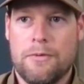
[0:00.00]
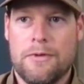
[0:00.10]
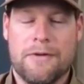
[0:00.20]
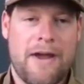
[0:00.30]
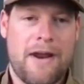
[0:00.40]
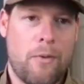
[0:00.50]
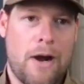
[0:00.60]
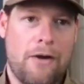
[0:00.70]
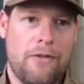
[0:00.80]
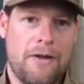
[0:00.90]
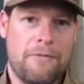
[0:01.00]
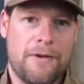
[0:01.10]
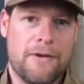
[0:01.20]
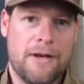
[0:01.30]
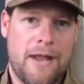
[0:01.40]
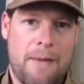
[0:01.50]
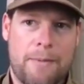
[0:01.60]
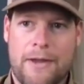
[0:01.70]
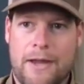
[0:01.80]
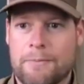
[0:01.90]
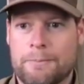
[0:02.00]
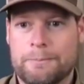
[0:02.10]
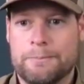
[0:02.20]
Nevada wildlife and habitat.